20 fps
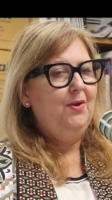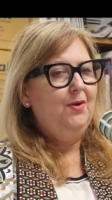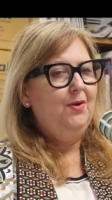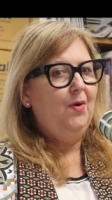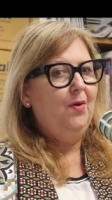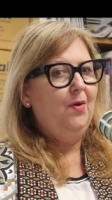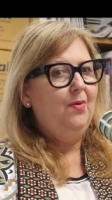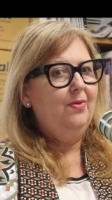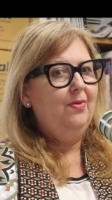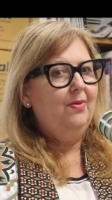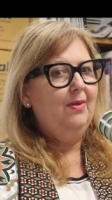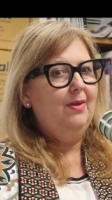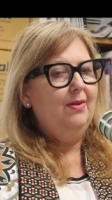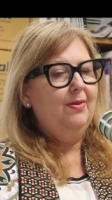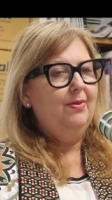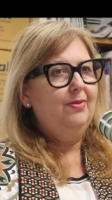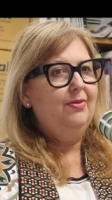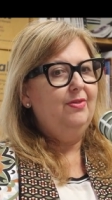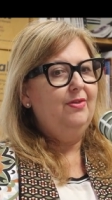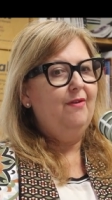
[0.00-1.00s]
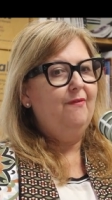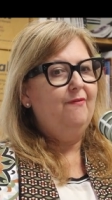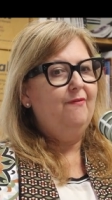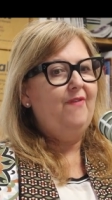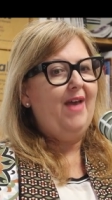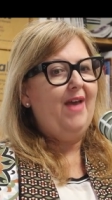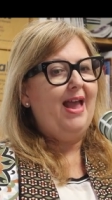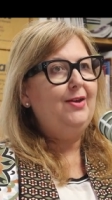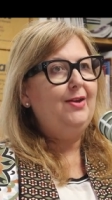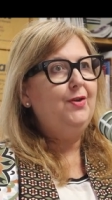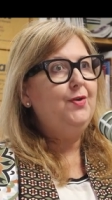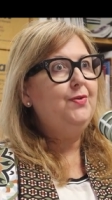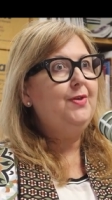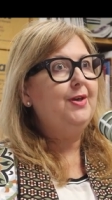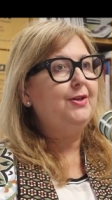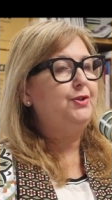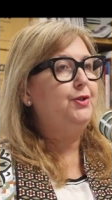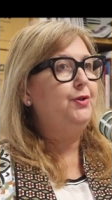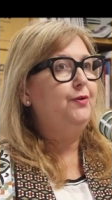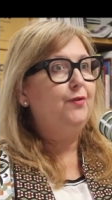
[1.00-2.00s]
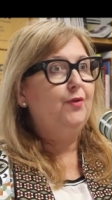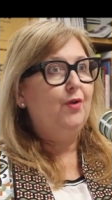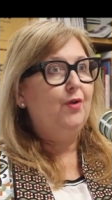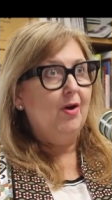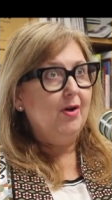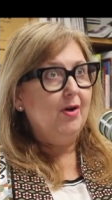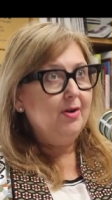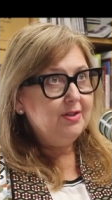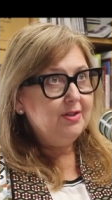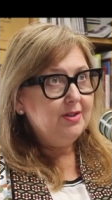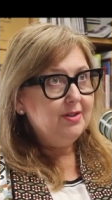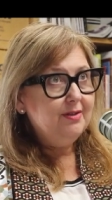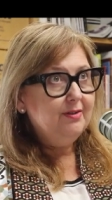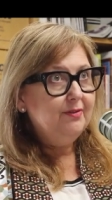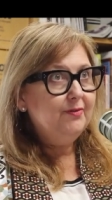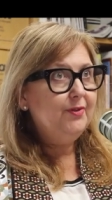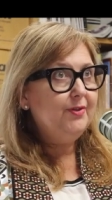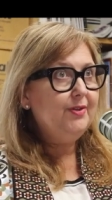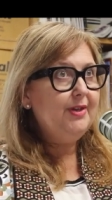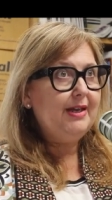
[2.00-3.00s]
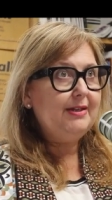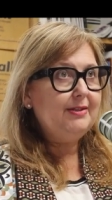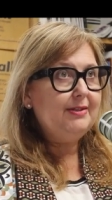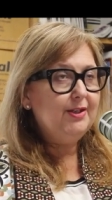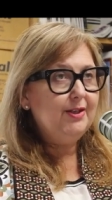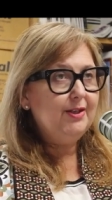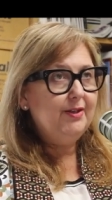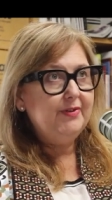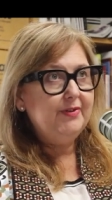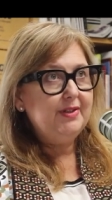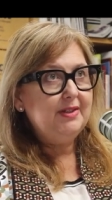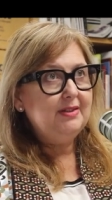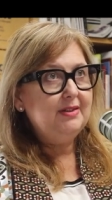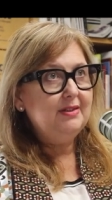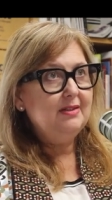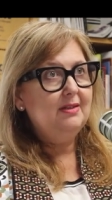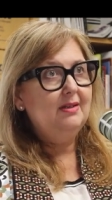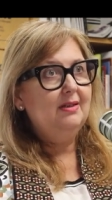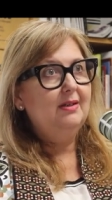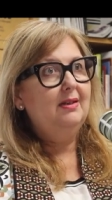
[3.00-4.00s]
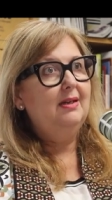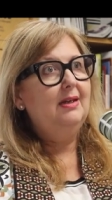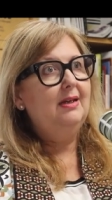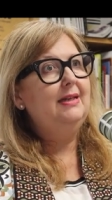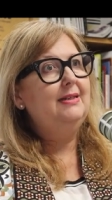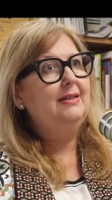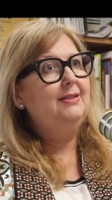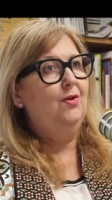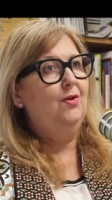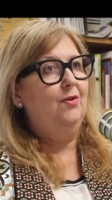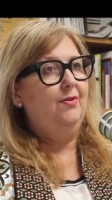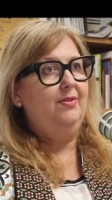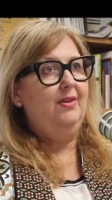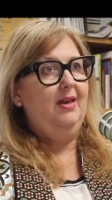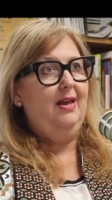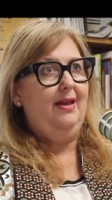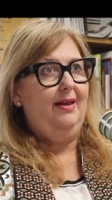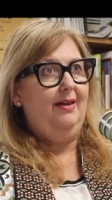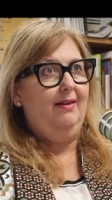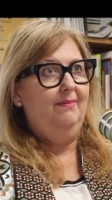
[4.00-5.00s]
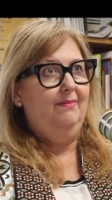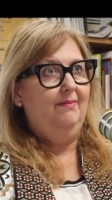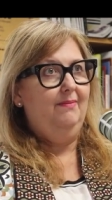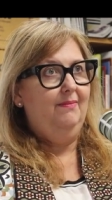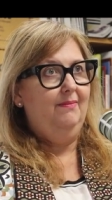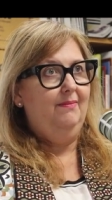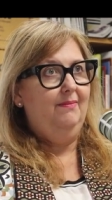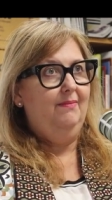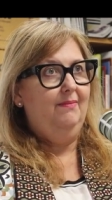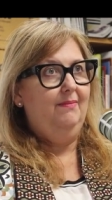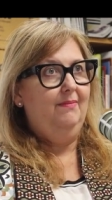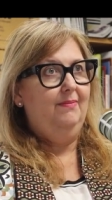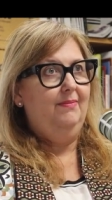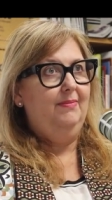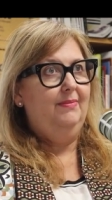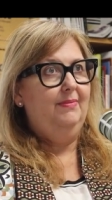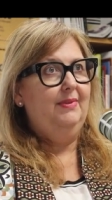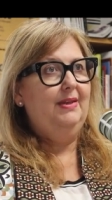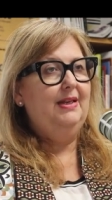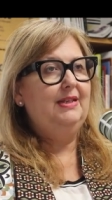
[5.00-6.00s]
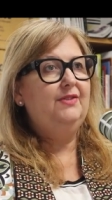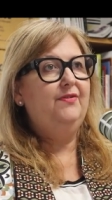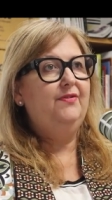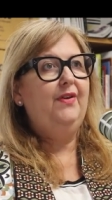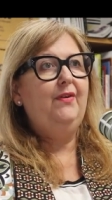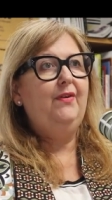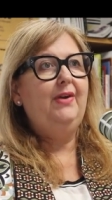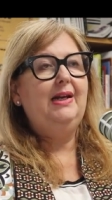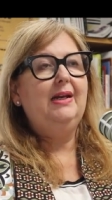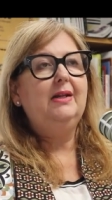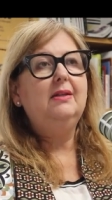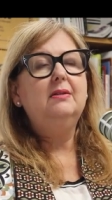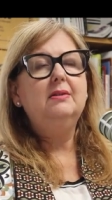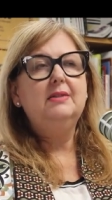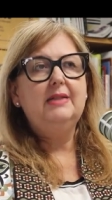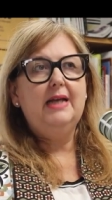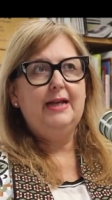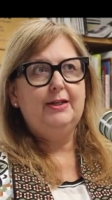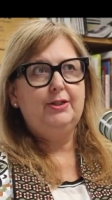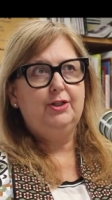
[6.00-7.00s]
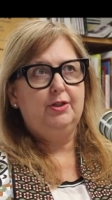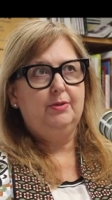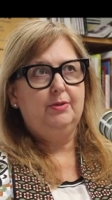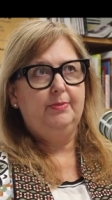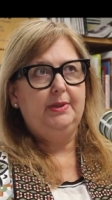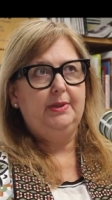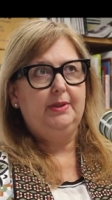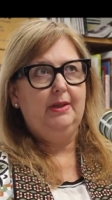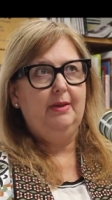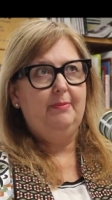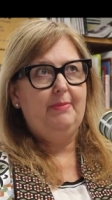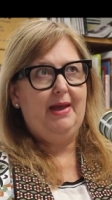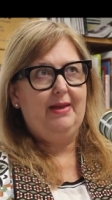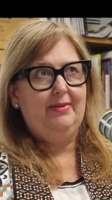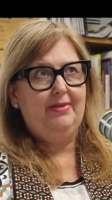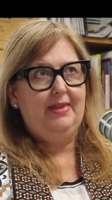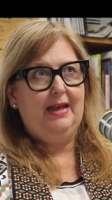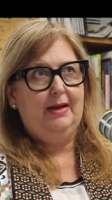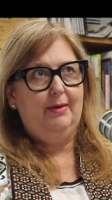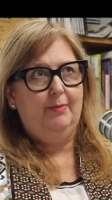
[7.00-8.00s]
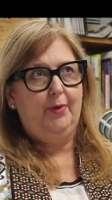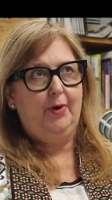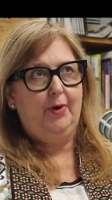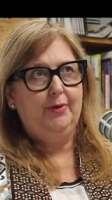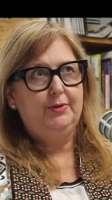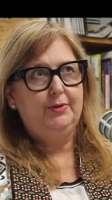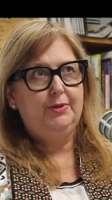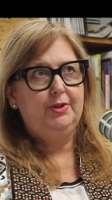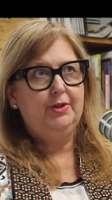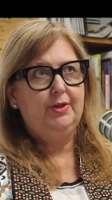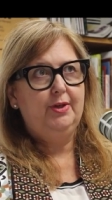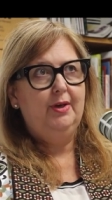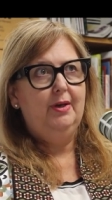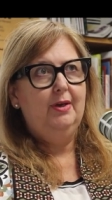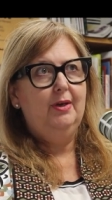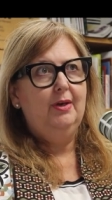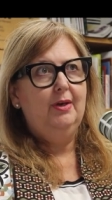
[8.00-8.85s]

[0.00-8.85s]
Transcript: You know, the value that you've got for that service is not there there's very little tangible about that approach.